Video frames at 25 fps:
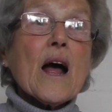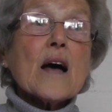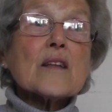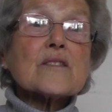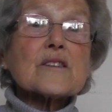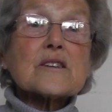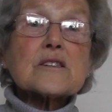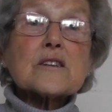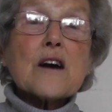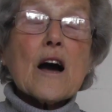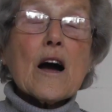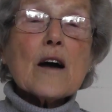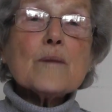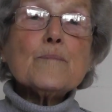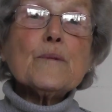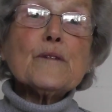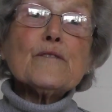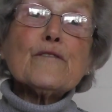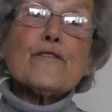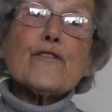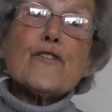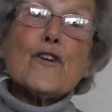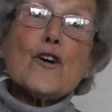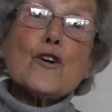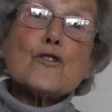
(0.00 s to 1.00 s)
The
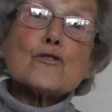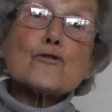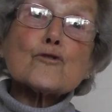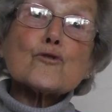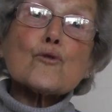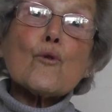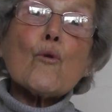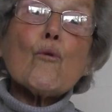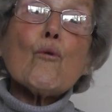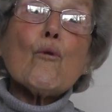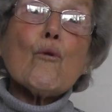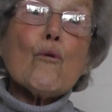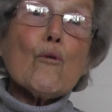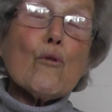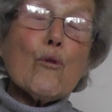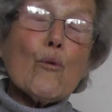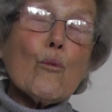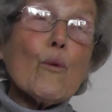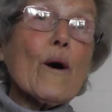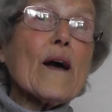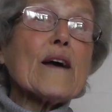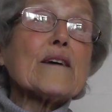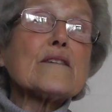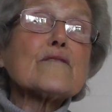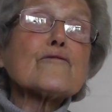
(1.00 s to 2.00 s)
Tyburn flows all the
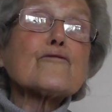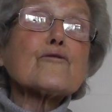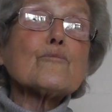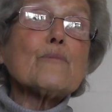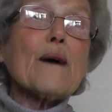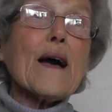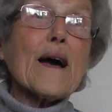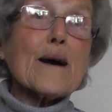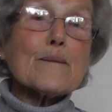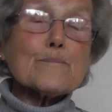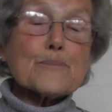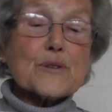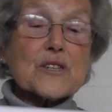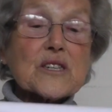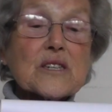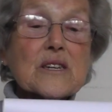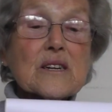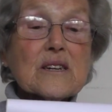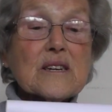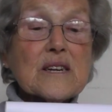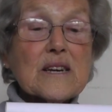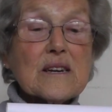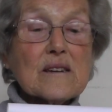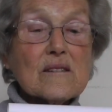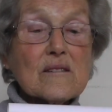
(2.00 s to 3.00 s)
way from
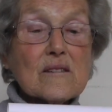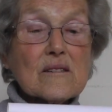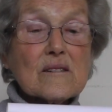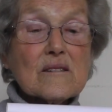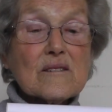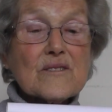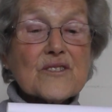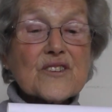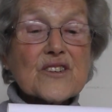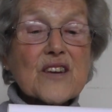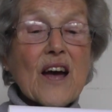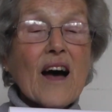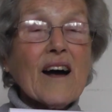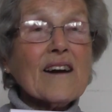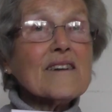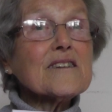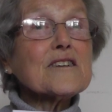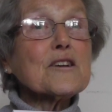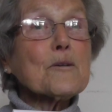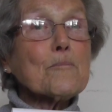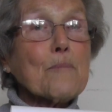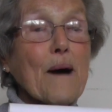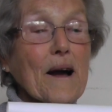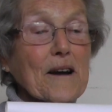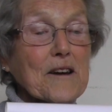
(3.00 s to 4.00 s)
Hampstead Hills
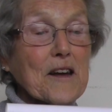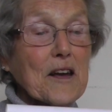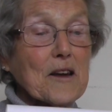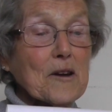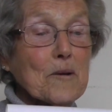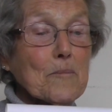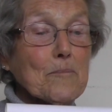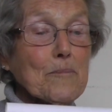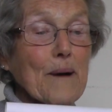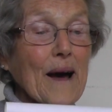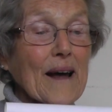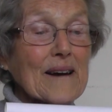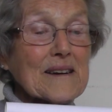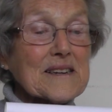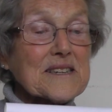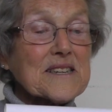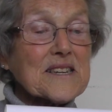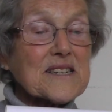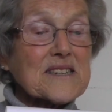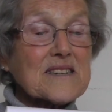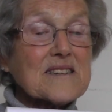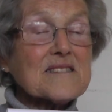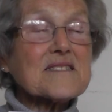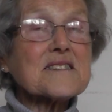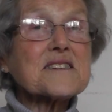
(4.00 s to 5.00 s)
under Buckingham
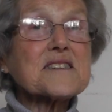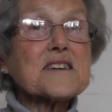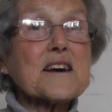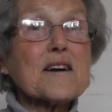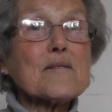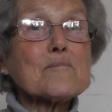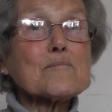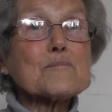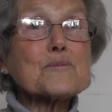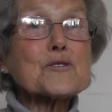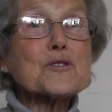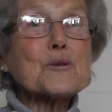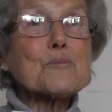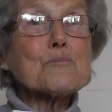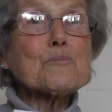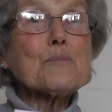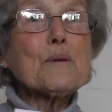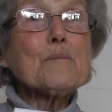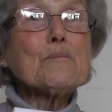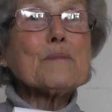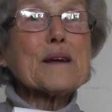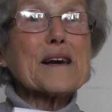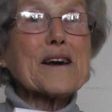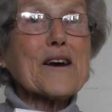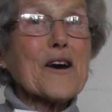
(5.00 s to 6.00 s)
Palace to the Thames at
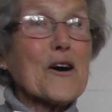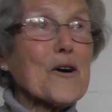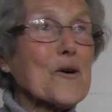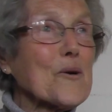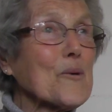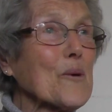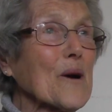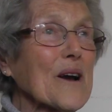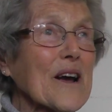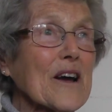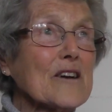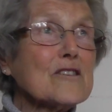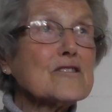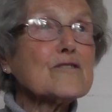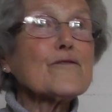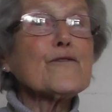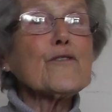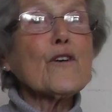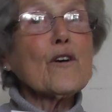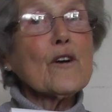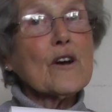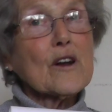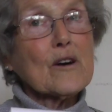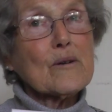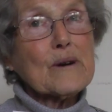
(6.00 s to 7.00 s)
Pimlico. We're going to
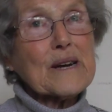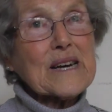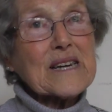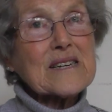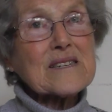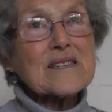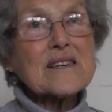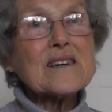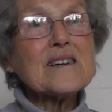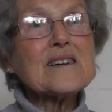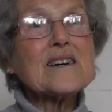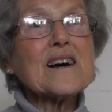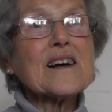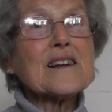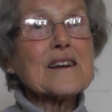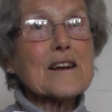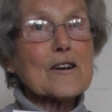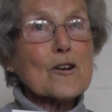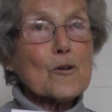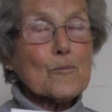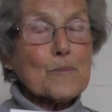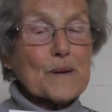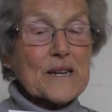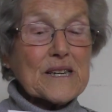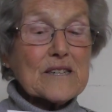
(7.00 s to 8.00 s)
follow it a
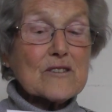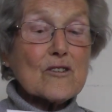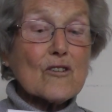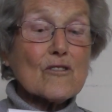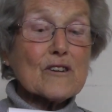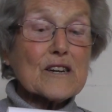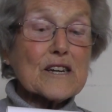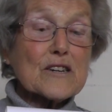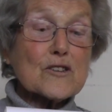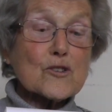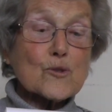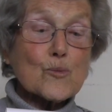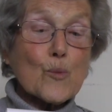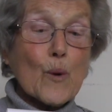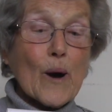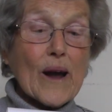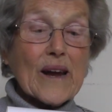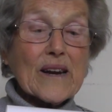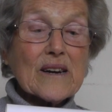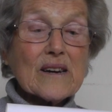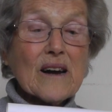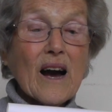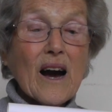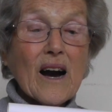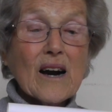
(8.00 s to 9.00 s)
little bit on its
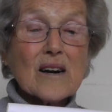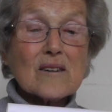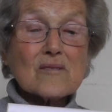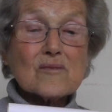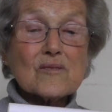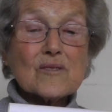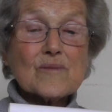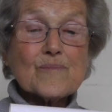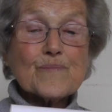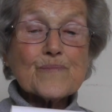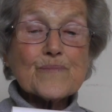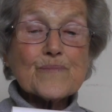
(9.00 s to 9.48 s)
way down.